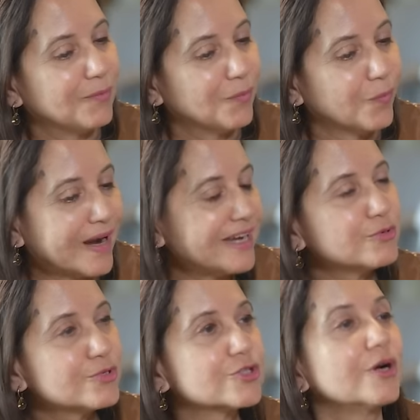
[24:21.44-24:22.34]
where do
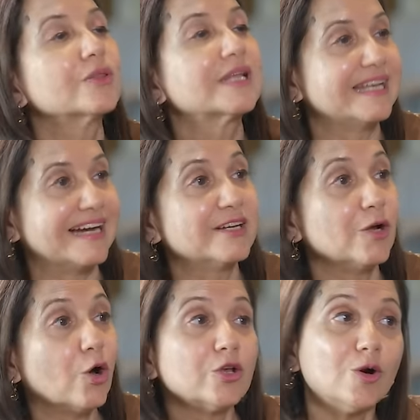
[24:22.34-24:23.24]
you draw the
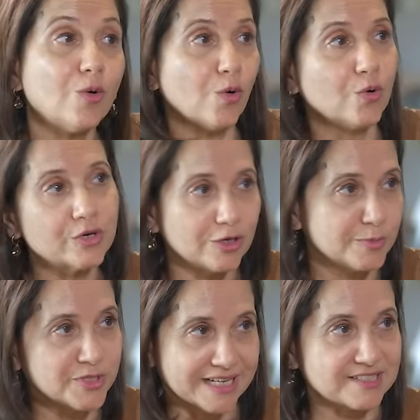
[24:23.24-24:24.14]
line on your own
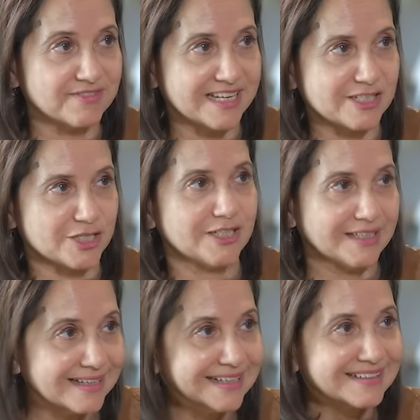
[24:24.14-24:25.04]
objectification,
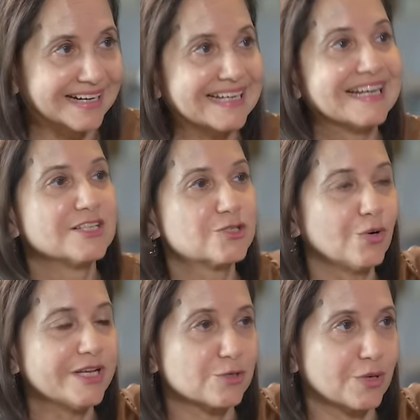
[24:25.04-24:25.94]
right?
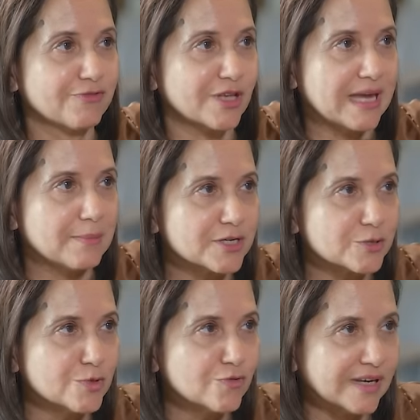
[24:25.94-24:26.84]
So it's okay for the camera
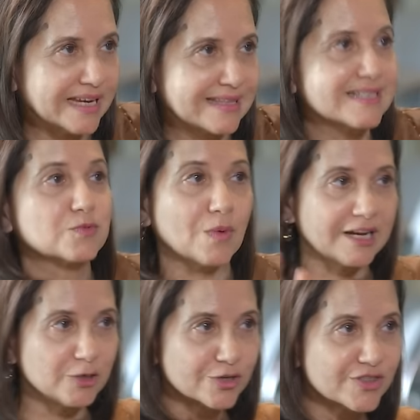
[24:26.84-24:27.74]
to move like this
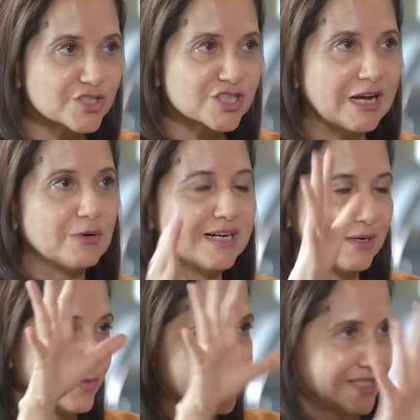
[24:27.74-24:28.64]
while you're in the shower
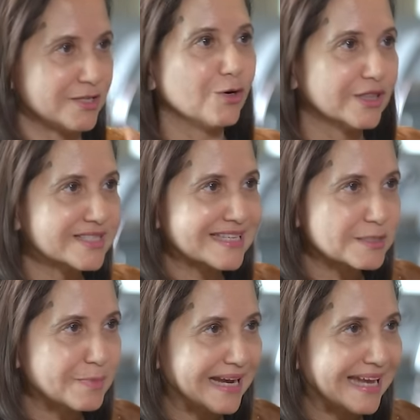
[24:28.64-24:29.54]
and we see all the
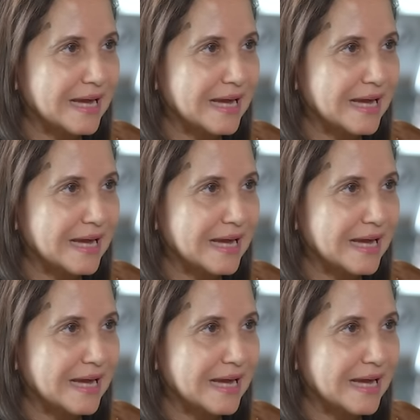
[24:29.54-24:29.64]
six-pack